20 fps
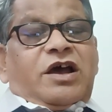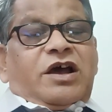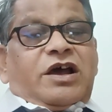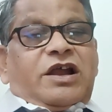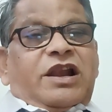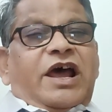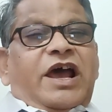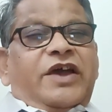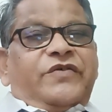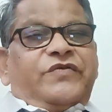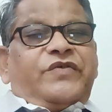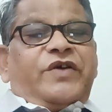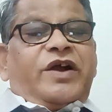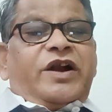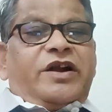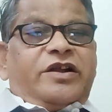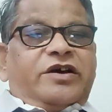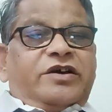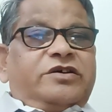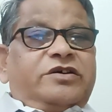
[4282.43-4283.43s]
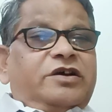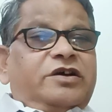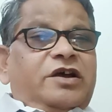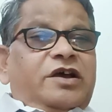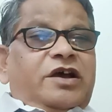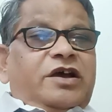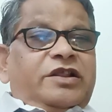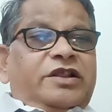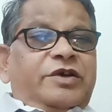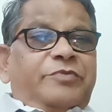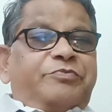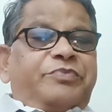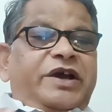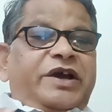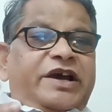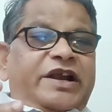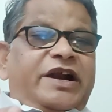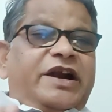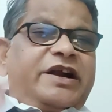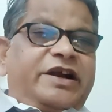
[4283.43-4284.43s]
life and the
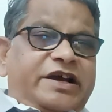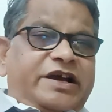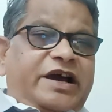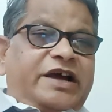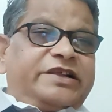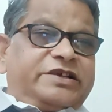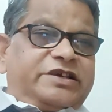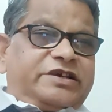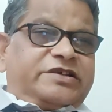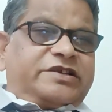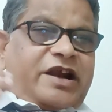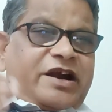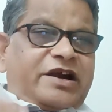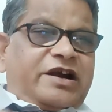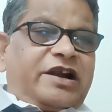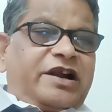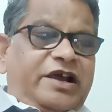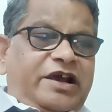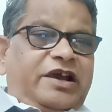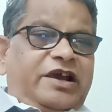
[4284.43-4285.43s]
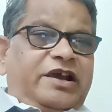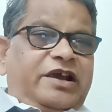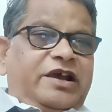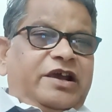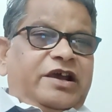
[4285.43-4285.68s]
parent consistently